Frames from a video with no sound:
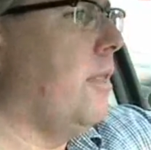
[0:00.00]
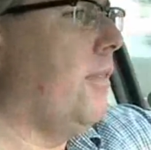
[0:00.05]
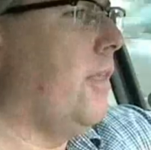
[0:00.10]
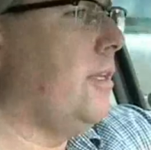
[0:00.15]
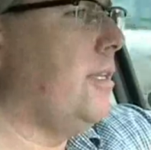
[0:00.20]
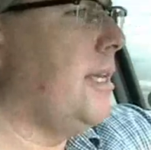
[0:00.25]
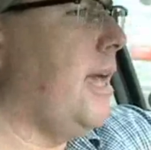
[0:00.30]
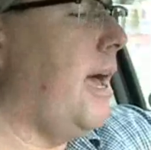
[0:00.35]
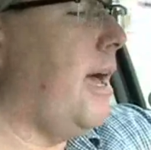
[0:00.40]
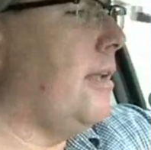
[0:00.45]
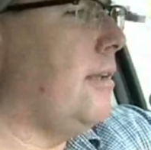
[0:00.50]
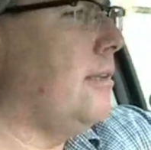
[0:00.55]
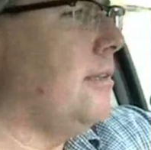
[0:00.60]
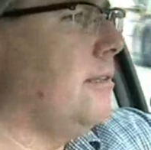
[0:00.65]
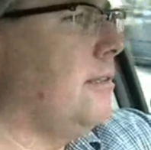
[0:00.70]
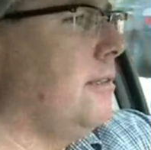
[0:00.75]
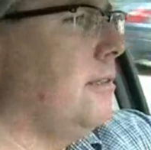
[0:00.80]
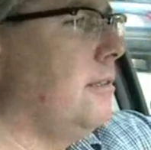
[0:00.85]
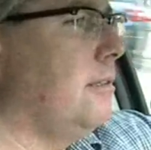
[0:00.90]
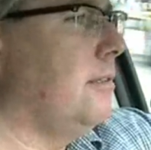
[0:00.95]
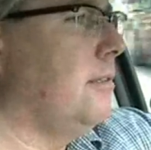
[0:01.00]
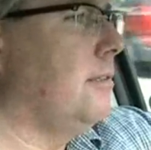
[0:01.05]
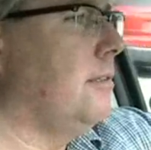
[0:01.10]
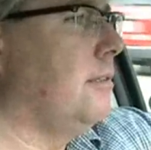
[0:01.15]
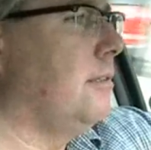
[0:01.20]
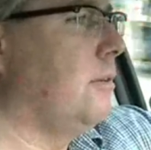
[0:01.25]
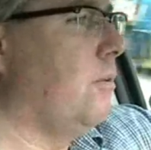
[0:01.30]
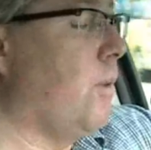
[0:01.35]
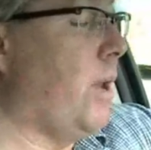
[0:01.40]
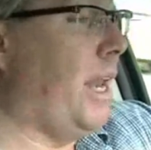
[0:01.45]
The debt,
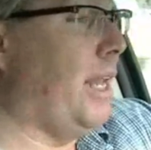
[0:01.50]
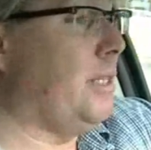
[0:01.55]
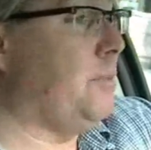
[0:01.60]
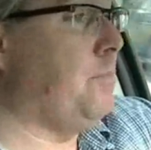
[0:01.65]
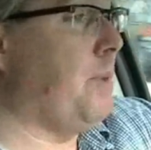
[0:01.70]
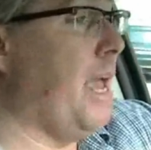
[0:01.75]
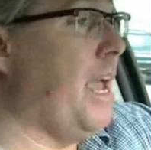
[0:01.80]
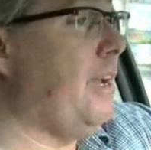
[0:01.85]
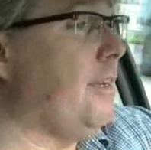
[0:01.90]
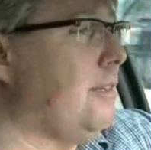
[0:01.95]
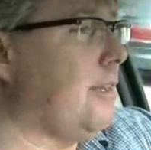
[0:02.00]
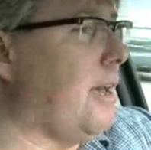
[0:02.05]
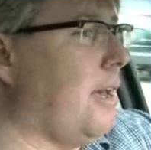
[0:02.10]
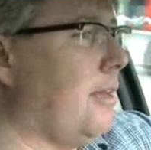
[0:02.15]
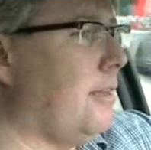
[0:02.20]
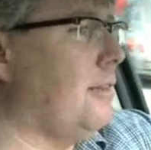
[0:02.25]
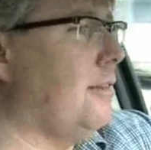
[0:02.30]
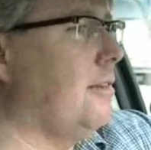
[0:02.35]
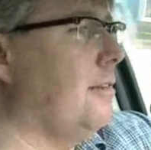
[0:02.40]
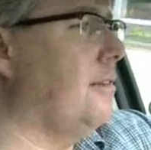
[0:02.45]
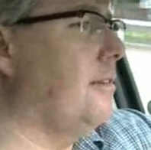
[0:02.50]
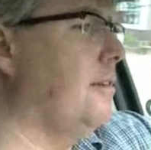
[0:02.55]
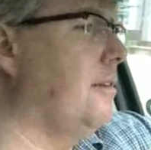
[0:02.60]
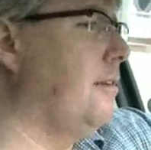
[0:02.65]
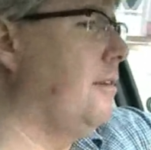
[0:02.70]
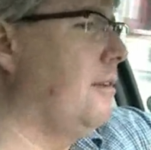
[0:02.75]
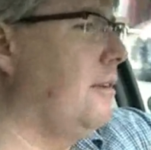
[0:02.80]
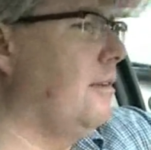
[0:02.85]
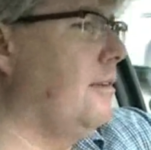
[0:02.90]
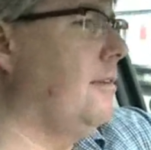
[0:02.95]
when it's bank debt,
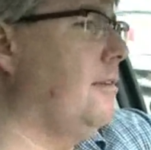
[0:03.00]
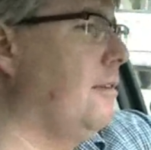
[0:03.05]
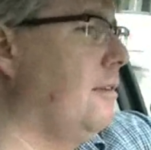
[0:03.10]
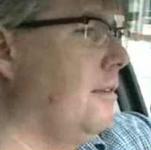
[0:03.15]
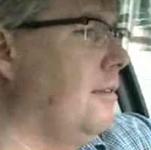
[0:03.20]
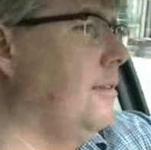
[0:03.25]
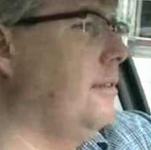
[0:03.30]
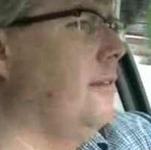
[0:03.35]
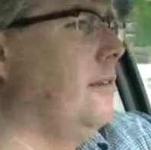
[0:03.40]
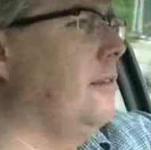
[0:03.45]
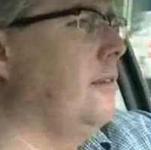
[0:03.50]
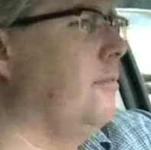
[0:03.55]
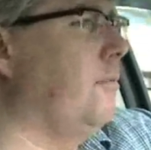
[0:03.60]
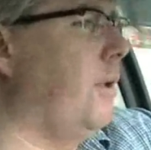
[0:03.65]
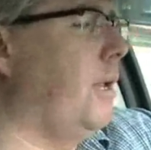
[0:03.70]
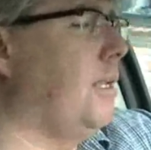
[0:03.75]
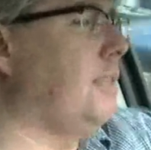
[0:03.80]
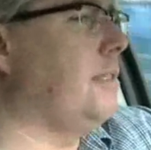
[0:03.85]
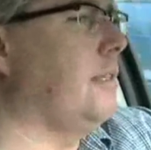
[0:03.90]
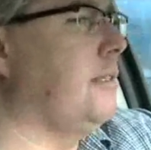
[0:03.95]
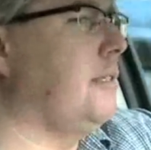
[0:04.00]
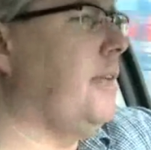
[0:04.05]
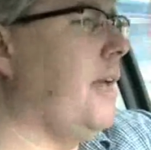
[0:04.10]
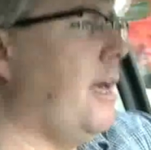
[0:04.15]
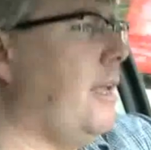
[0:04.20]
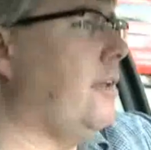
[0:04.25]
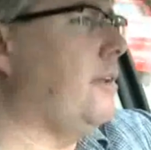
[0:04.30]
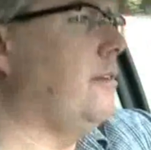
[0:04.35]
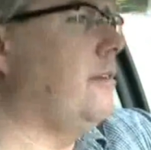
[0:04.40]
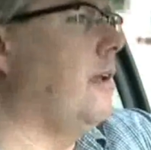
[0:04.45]
when it's a
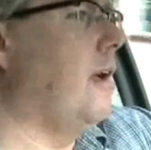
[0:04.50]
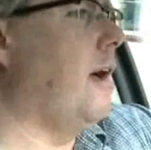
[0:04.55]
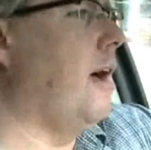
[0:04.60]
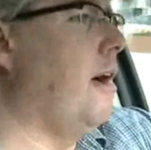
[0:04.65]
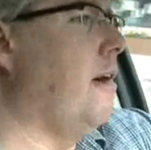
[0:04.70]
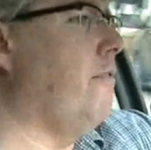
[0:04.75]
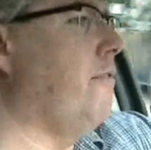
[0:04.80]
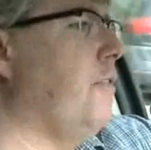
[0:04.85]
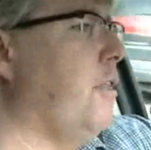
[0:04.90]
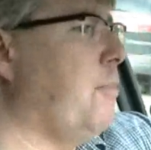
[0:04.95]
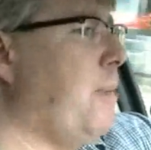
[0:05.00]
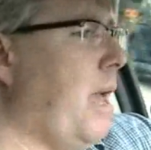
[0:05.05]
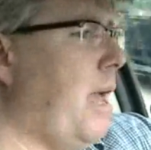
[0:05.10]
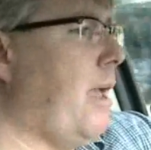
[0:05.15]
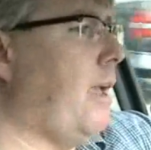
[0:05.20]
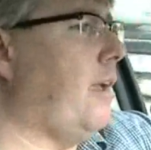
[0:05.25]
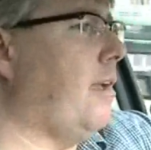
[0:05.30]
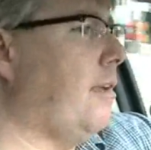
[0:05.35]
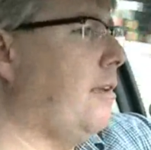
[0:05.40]
debt of the bank,